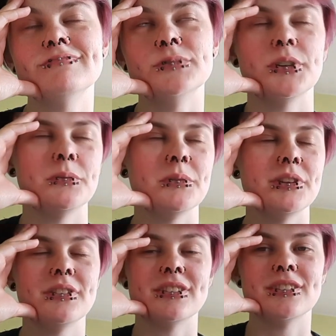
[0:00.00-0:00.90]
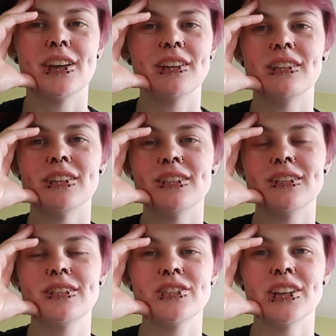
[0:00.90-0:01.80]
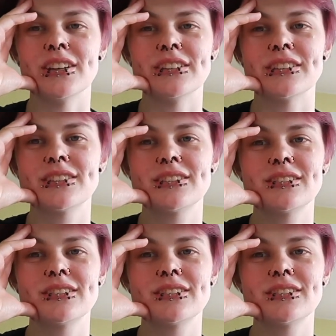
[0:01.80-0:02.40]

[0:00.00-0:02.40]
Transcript: And decided it's genetics,